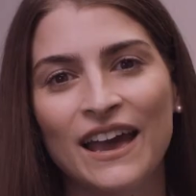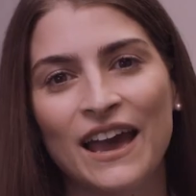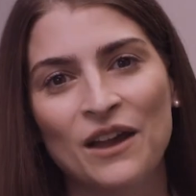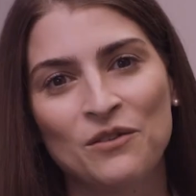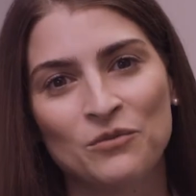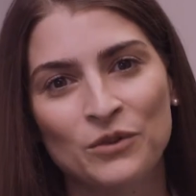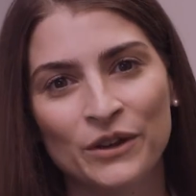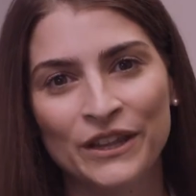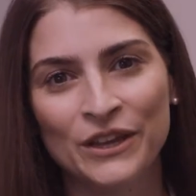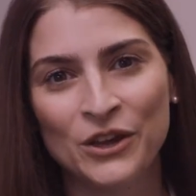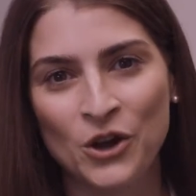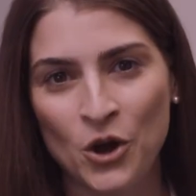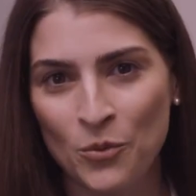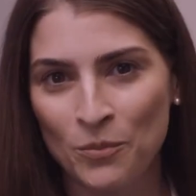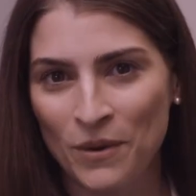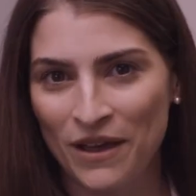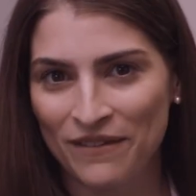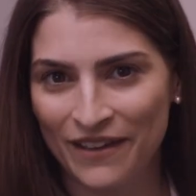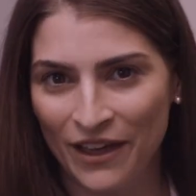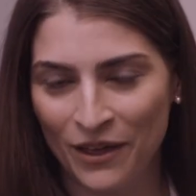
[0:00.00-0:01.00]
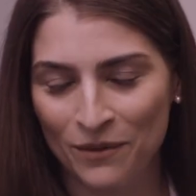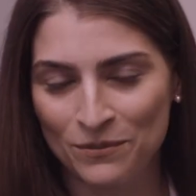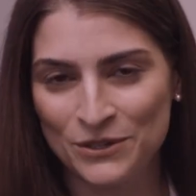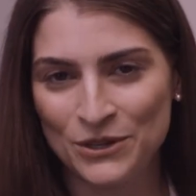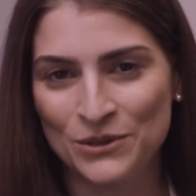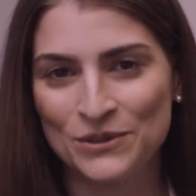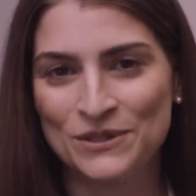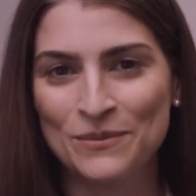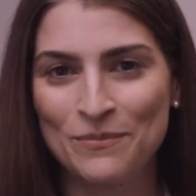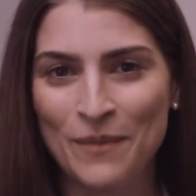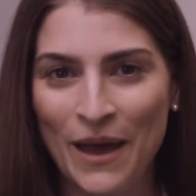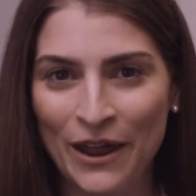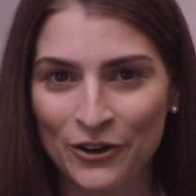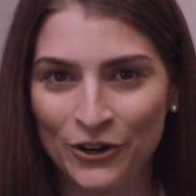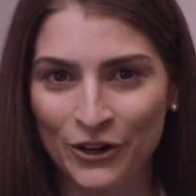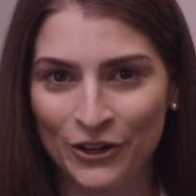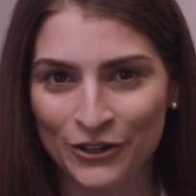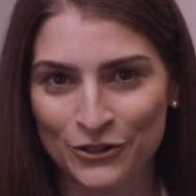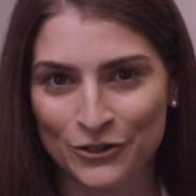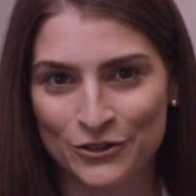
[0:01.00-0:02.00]
I really hope I've helped you to
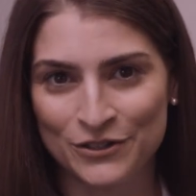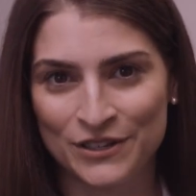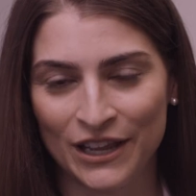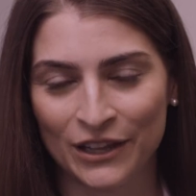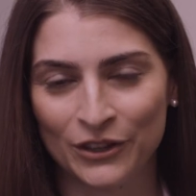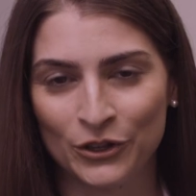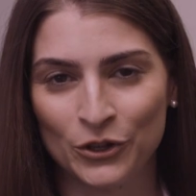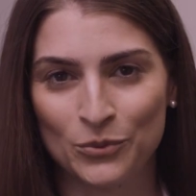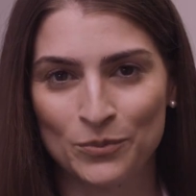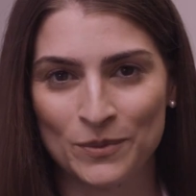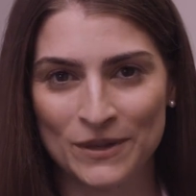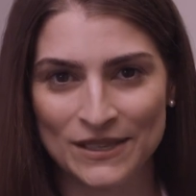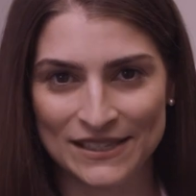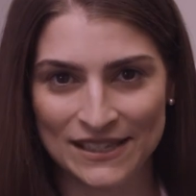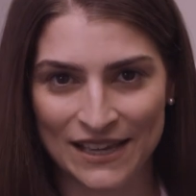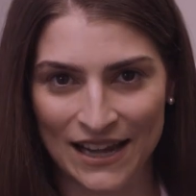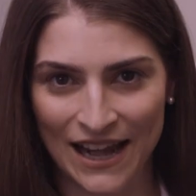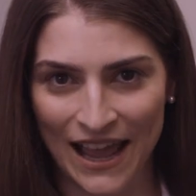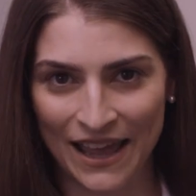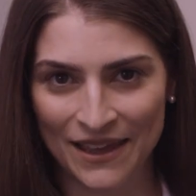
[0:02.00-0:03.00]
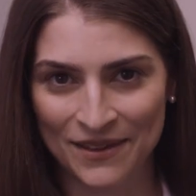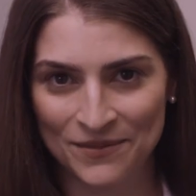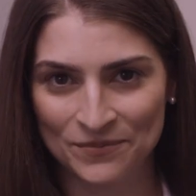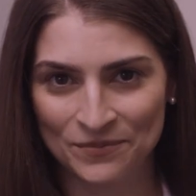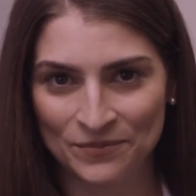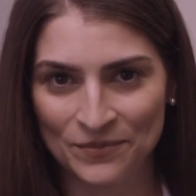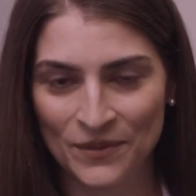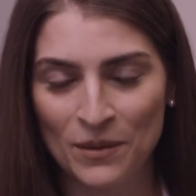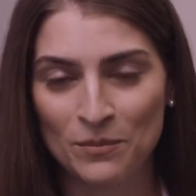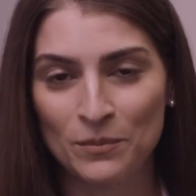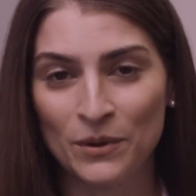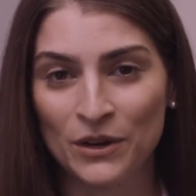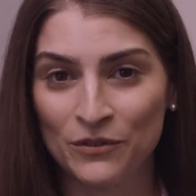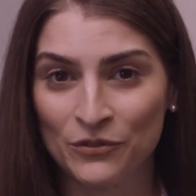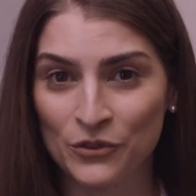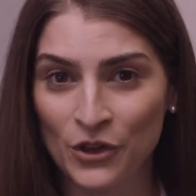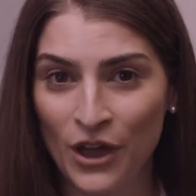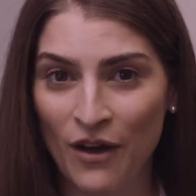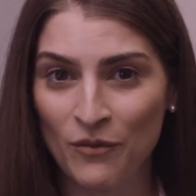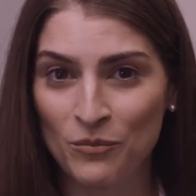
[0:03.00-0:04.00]
better understand lupus today. But
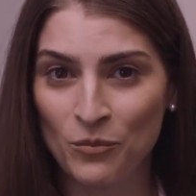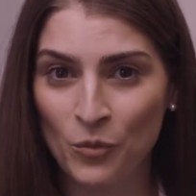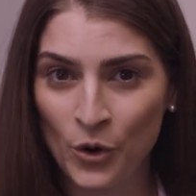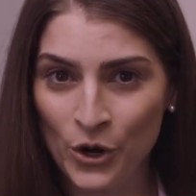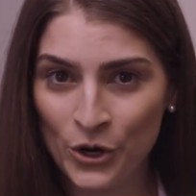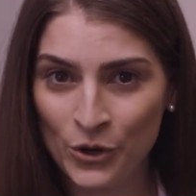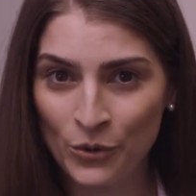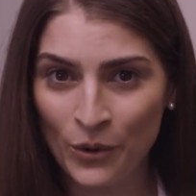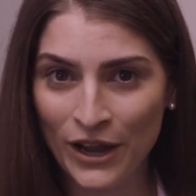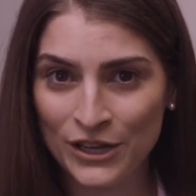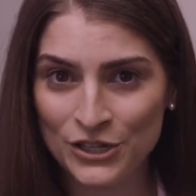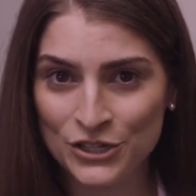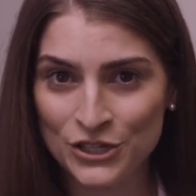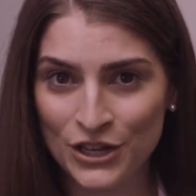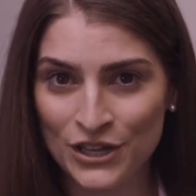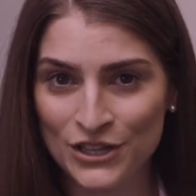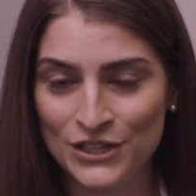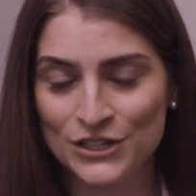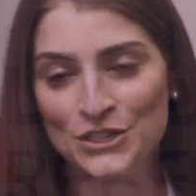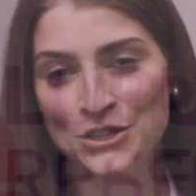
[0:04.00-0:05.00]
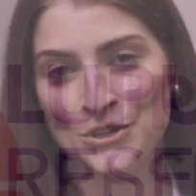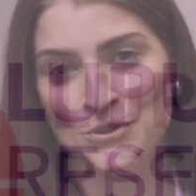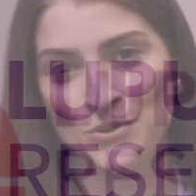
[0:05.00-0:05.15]
if you have more questions,